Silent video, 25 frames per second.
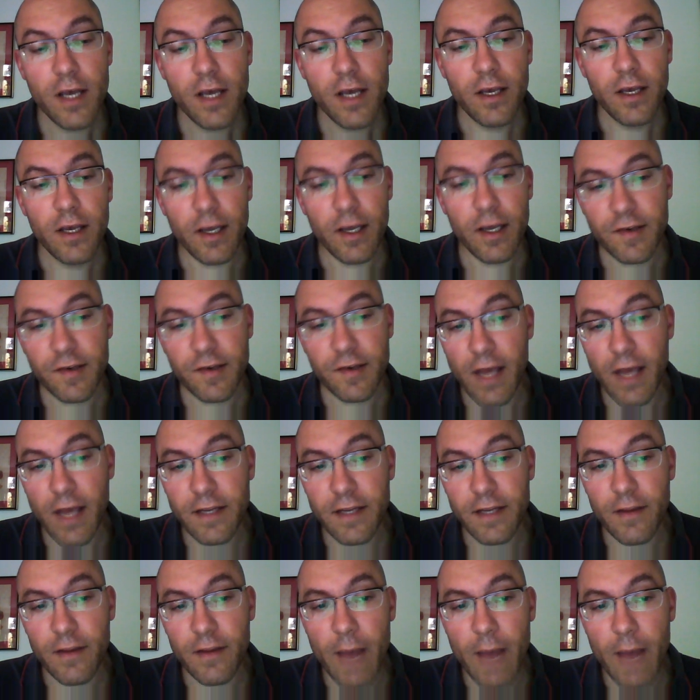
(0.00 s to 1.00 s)

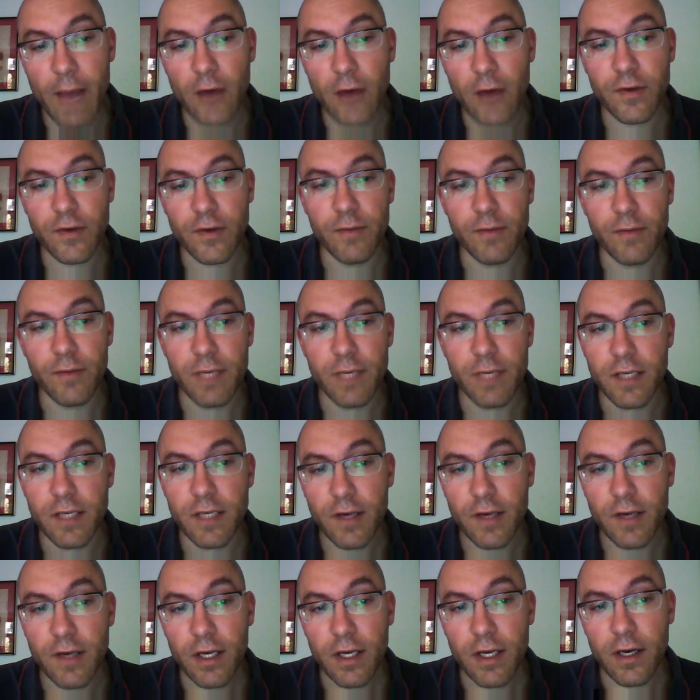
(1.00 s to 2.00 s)
extending them out to
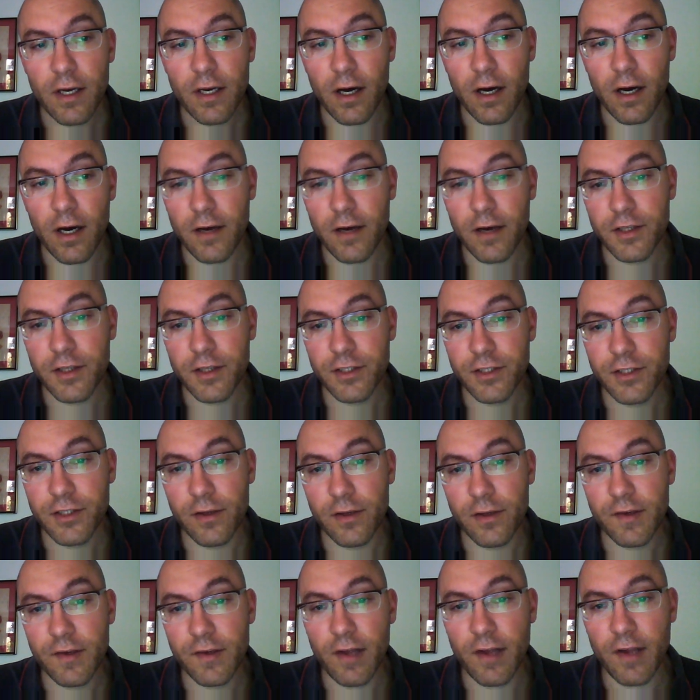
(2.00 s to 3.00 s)
meet
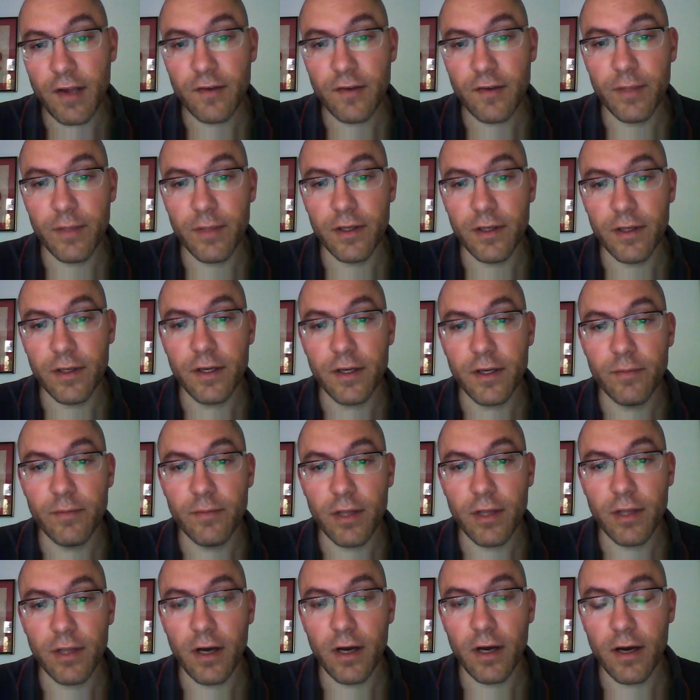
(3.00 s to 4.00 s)
additional accessibility
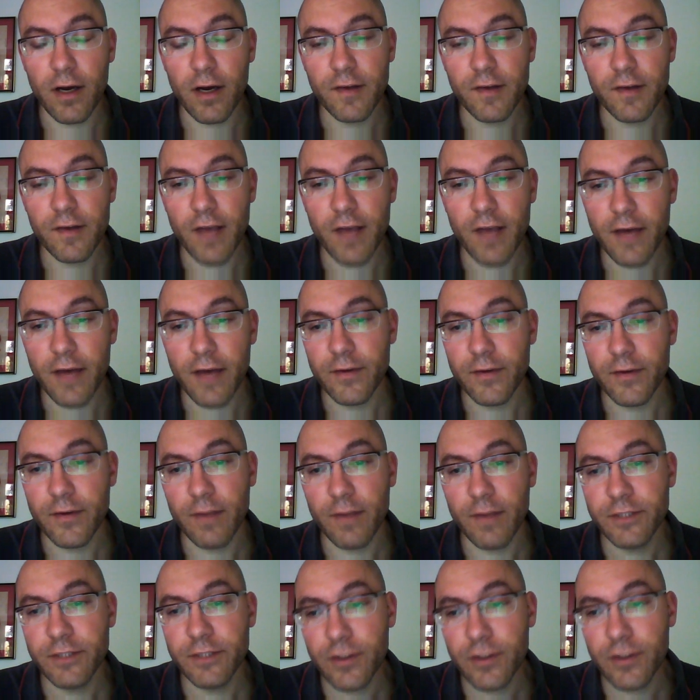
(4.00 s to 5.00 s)
standards.
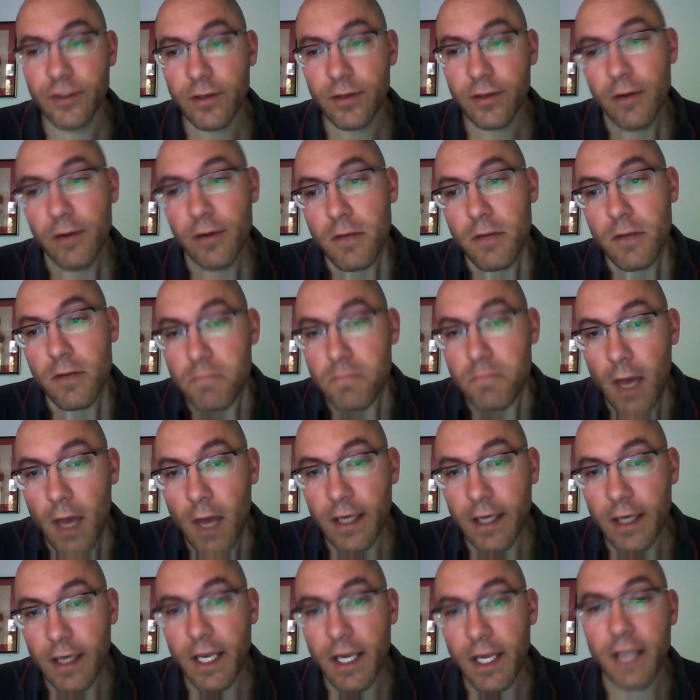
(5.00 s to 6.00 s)
I'm sure
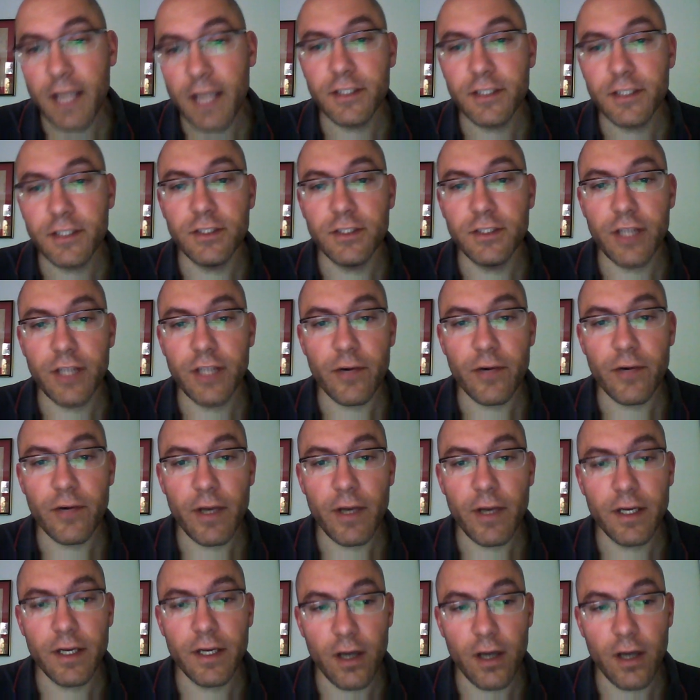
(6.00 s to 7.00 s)
on occasion
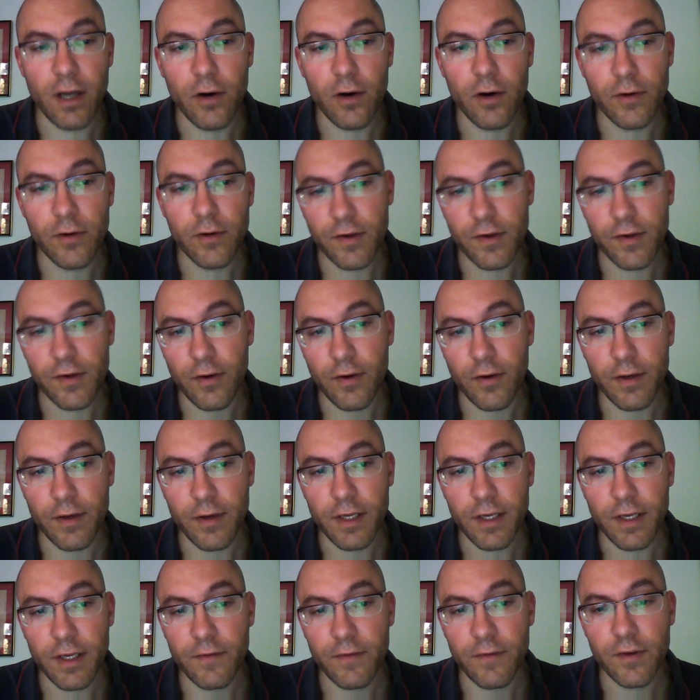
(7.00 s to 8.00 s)
generated code is going
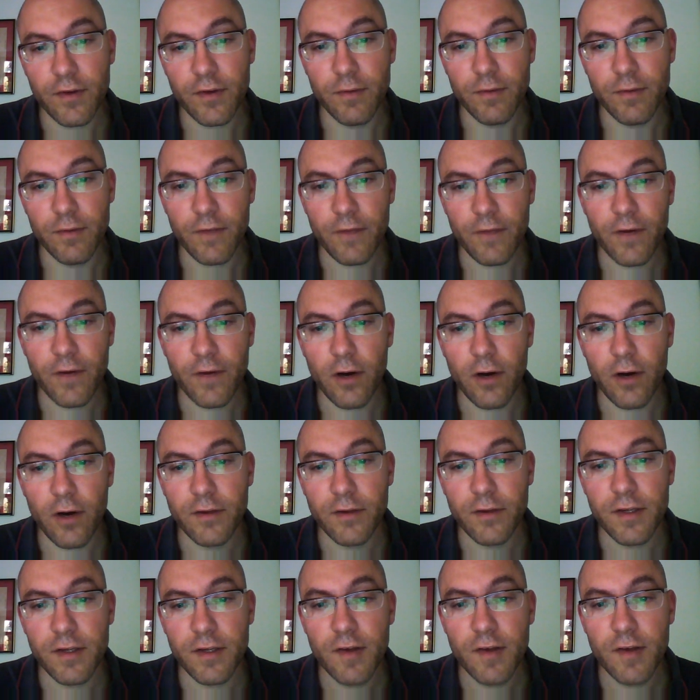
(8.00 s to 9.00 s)
to give you some
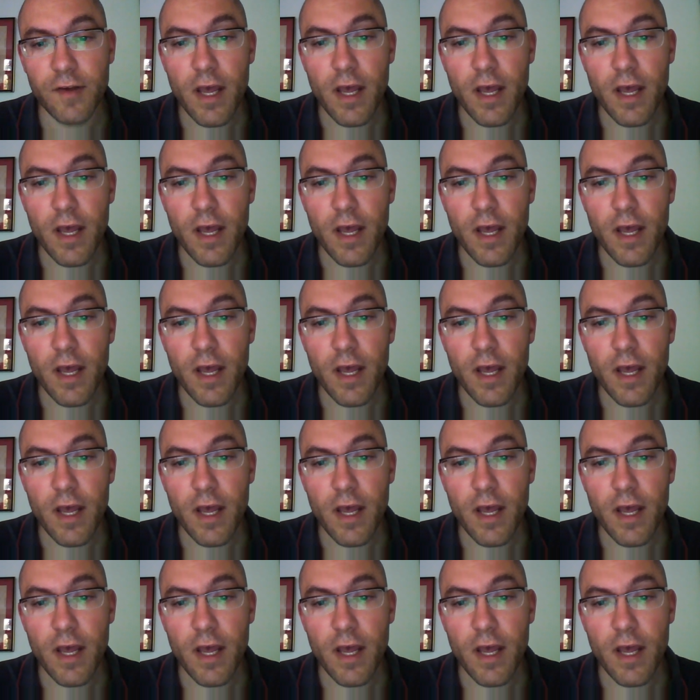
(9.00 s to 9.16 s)
difficulties,